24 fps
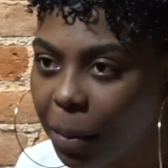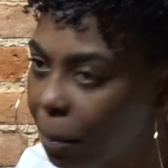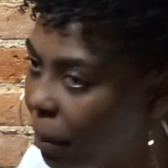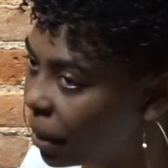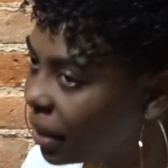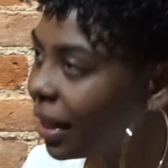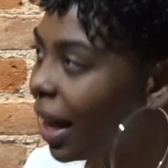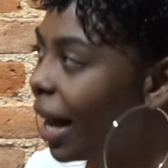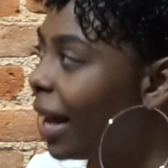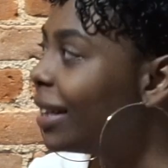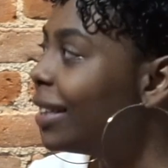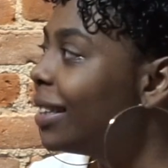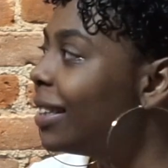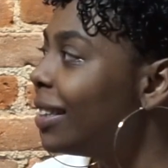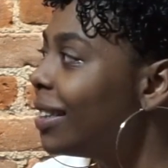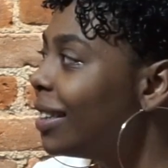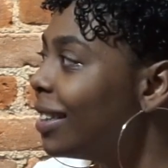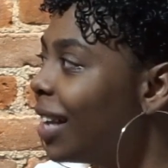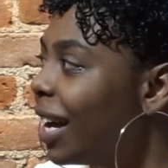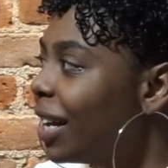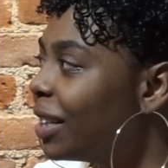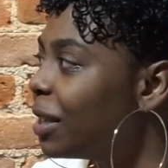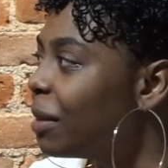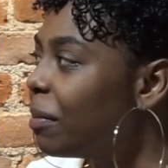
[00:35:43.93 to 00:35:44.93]
But
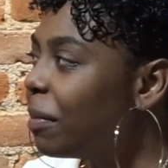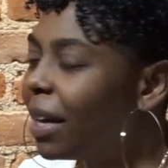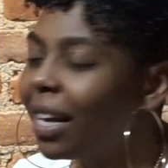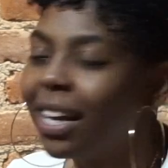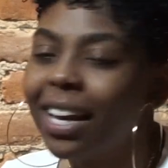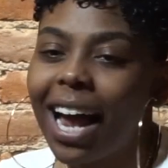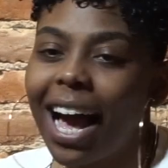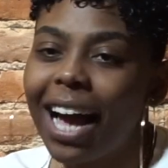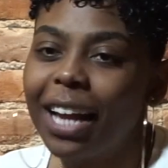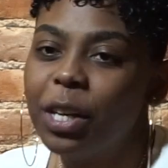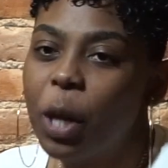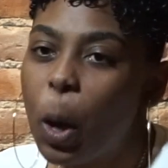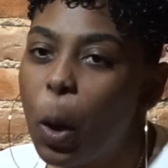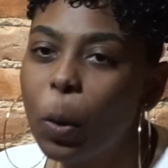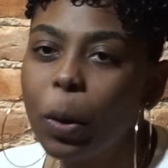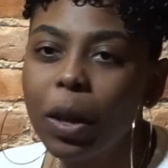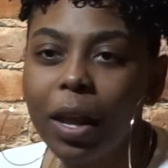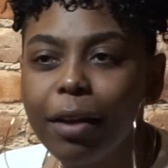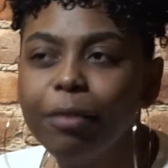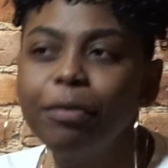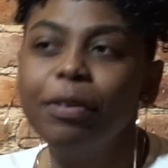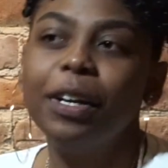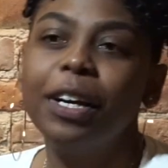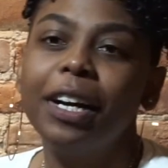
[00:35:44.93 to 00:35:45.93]
that doesn't mean I don't
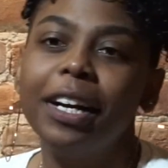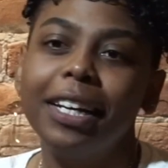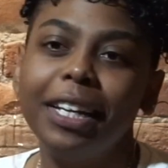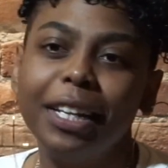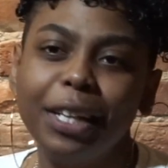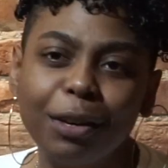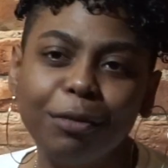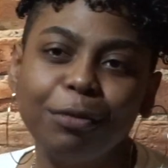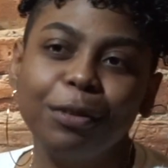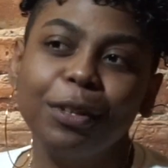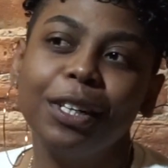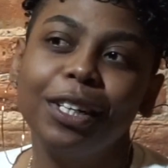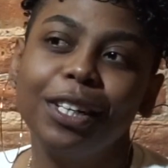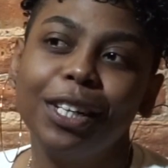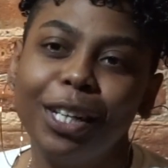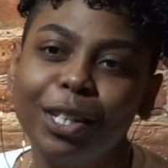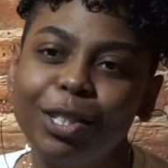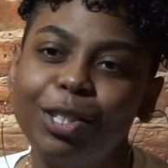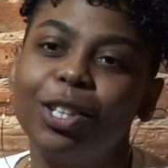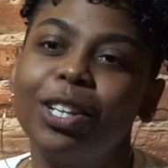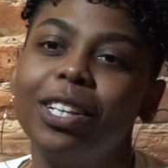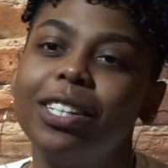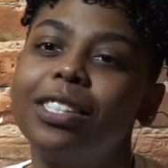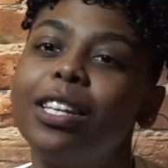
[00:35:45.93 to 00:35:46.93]
love her any different.
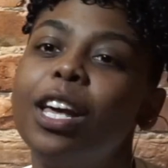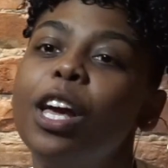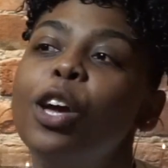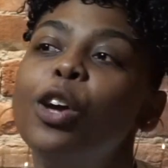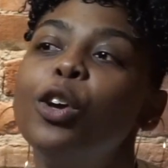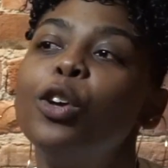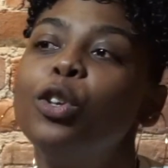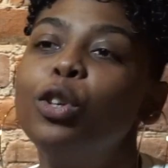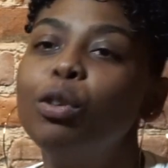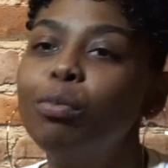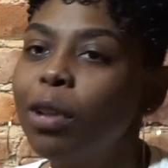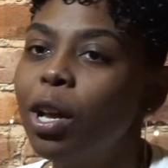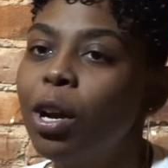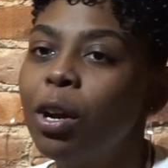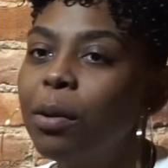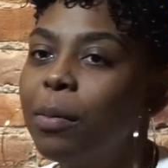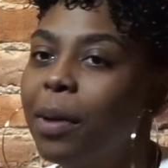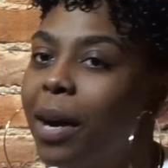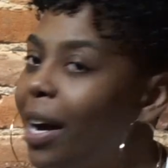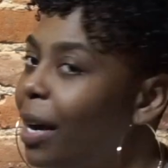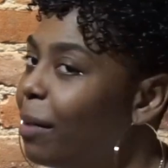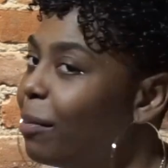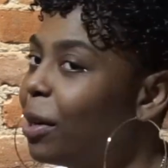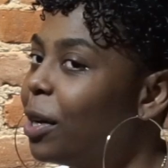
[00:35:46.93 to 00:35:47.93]
It's just, you blow
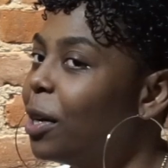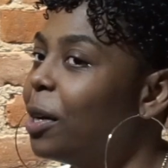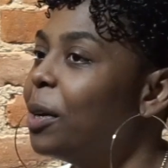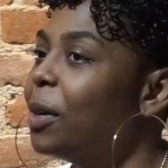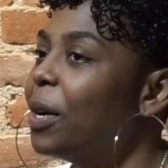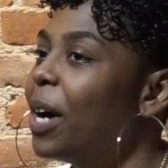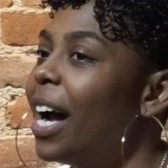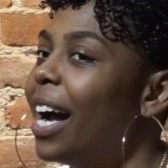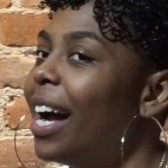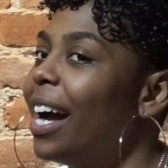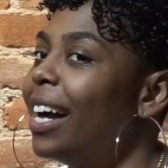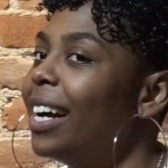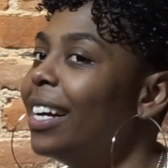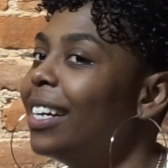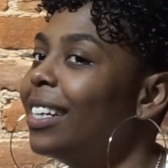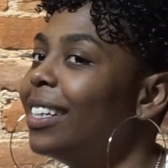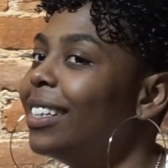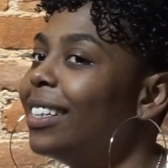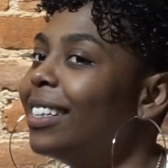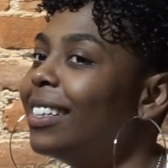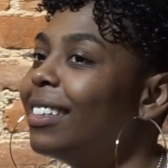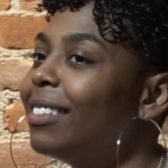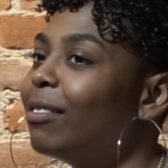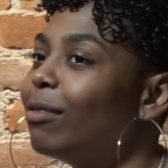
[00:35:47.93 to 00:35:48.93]
my mind, bro, and
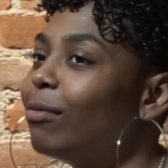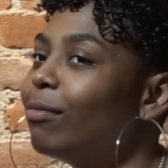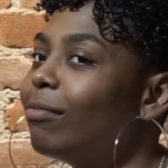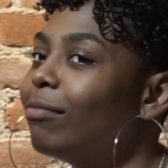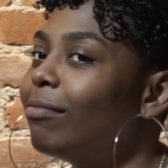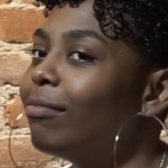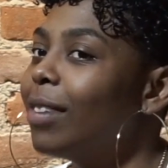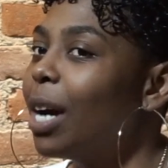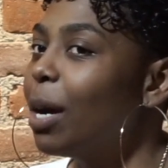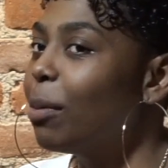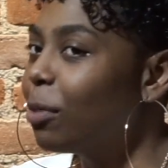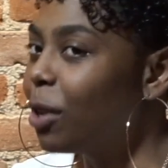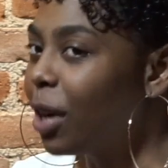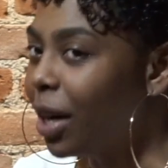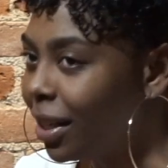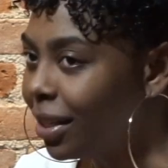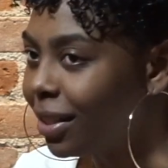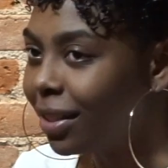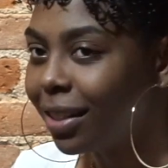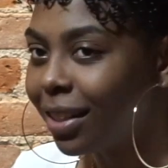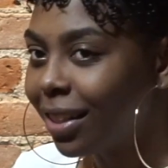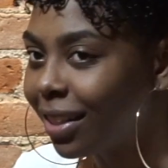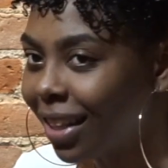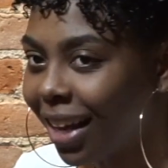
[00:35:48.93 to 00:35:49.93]
I'm
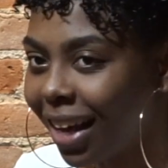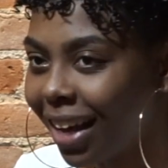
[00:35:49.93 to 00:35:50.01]
crazy.